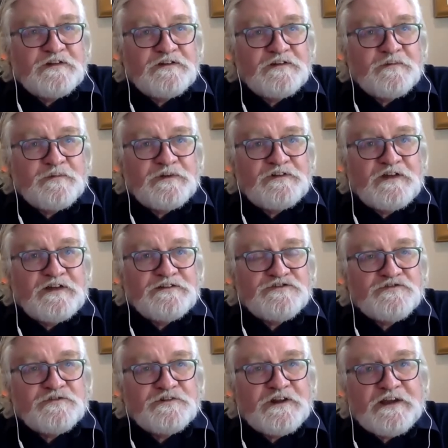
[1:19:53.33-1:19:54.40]
is a
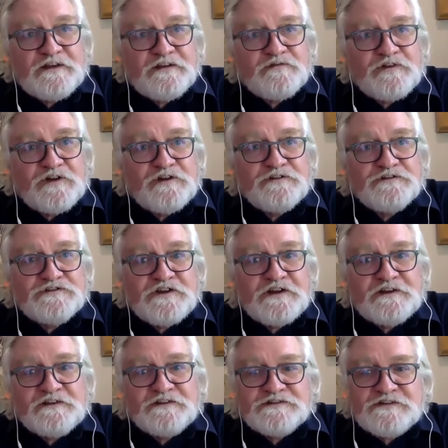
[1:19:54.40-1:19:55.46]
potential day of load
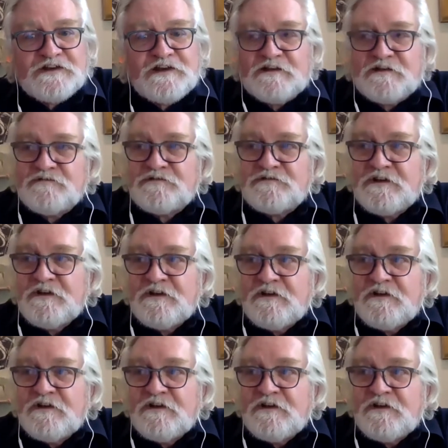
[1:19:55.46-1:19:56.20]
shedding saved.